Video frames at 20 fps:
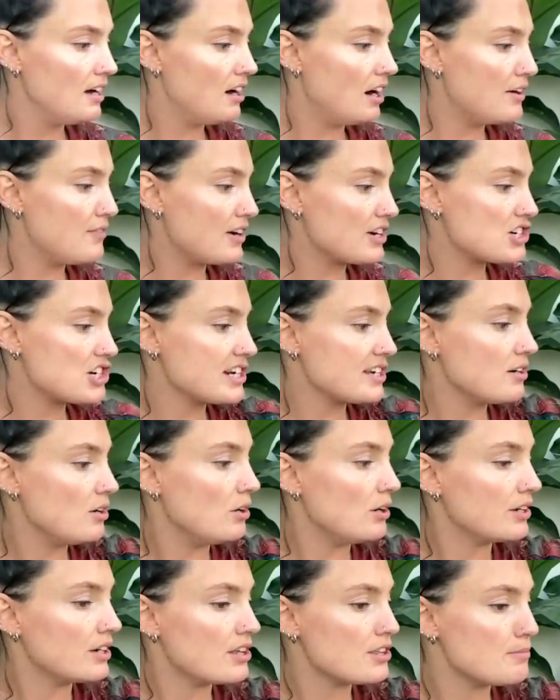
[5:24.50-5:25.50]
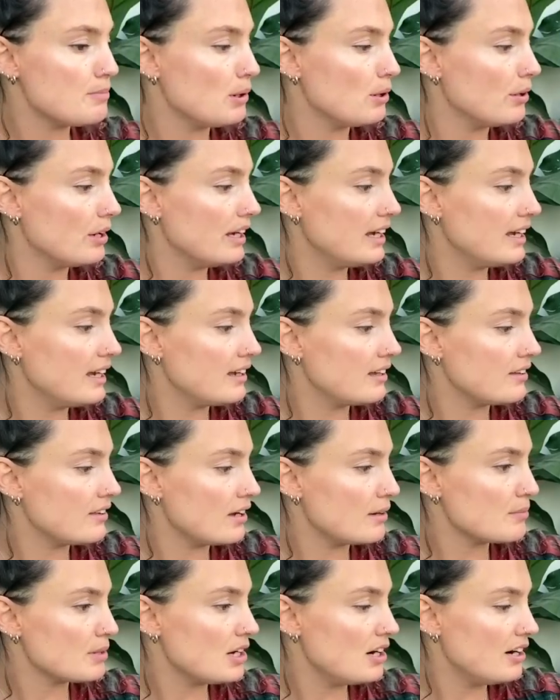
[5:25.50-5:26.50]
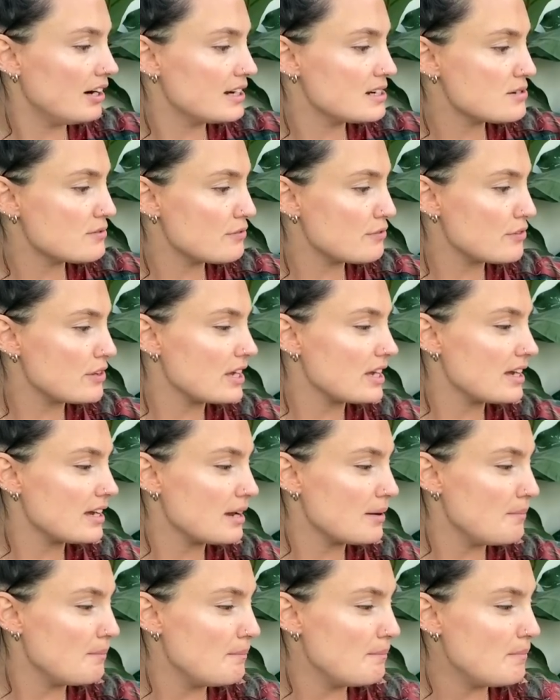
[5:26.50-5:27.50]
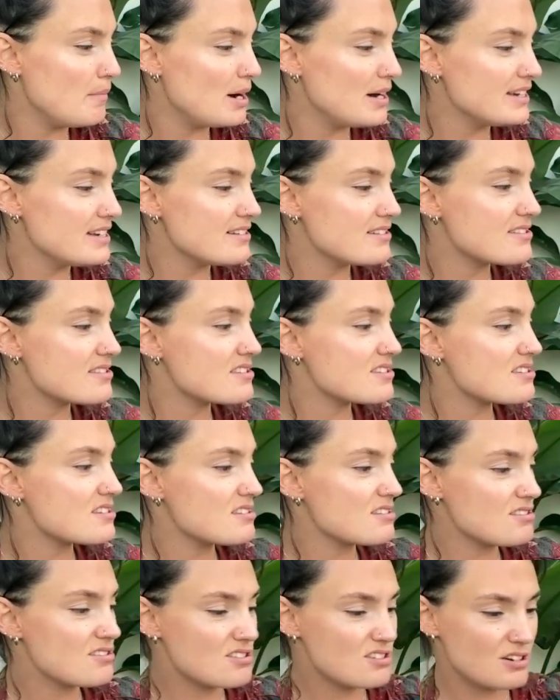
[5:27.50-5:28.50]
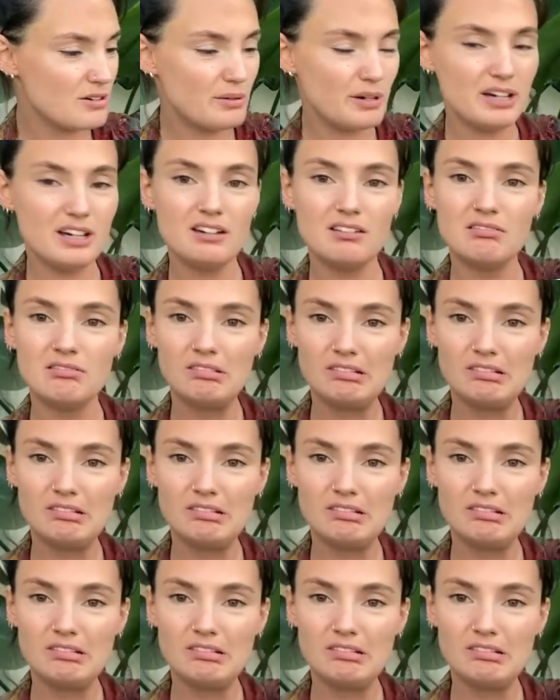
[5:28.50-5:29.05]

I've actually got another pot here that I'm kind of thinking might do it.